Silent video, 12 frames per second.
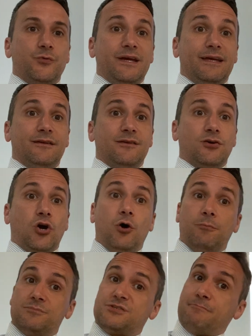in
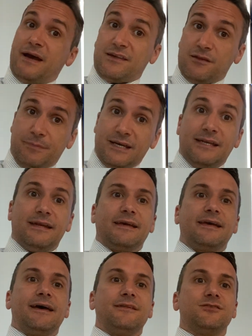comms back at the beginning
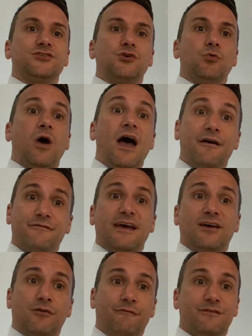again to have
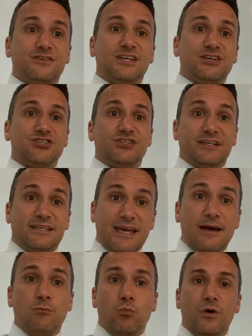that conversation
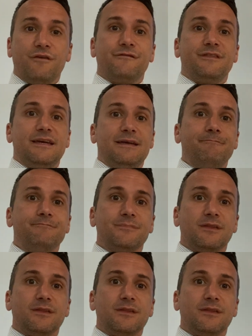again with the